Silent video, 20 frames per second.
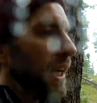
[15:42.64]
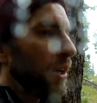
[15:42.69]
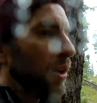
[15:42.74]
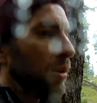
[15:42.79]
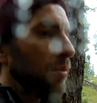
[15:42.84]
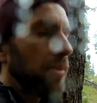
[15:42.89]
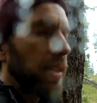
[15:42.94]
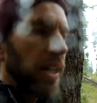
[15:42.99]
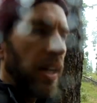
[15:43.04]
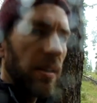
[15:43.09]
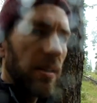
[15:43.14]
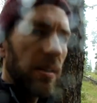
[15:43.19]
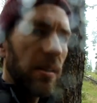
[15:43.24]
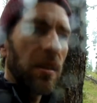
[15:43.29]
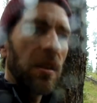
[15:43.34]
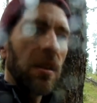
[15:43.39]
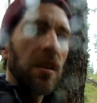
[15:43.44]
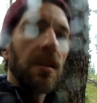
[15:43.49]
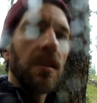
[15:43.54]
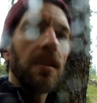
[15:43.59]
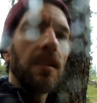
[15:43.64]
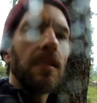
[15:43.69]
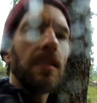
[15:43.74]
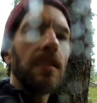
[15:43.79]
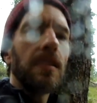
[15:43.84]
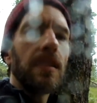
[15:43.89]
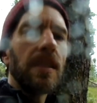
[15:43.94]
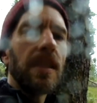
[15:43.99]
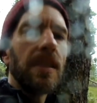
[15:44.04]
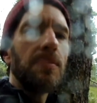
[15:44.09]
I hope that
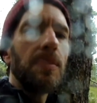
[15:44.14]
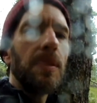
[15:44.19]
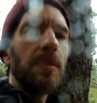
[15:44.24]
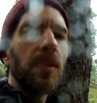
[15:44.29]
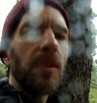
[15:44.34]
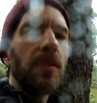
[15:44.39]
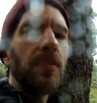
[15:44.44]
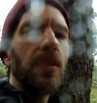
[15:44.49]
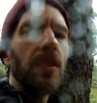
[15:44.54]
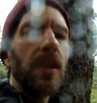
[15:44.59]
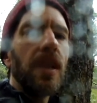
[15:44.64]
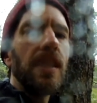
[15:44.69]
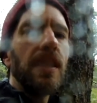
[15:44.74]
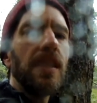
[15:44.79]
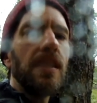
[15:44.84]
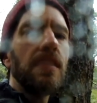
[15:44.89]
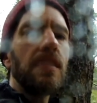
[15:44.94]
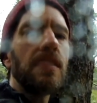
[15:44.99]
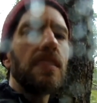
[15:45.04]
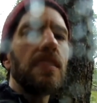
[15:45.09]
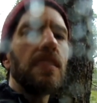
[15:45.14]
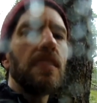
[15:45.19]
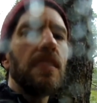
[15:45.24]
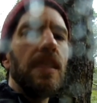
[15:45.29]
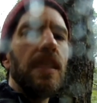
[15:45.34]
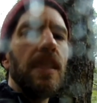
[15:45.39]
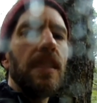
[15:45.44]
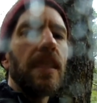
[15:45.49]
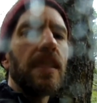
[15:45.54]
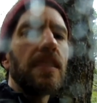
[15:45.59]
gives people a few ideas.
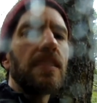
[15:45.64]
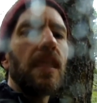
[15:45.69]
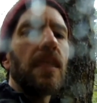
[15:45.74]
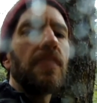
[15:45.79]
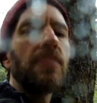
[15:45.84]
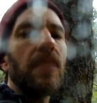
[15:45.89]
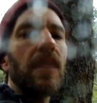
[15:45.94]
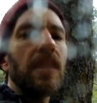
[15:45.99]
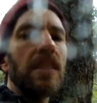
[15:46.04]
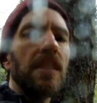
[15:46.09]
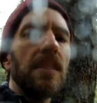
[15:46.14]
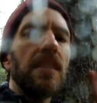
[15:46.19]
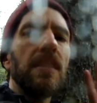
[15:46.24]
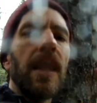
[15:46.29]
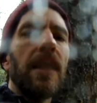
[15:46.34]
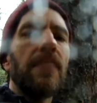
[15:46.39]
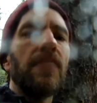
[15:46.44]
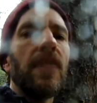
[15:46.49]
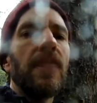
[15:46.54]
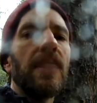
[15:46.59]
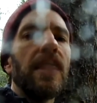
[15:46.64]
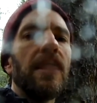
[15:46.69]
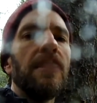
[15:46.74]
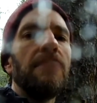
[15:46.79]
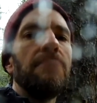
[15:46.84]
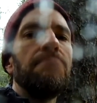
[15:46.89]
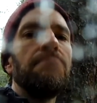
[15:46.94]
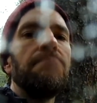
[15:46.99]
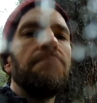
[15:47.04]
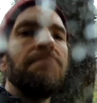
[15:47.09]
Thanks a lot for watching. Have a great
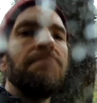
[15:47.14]
day.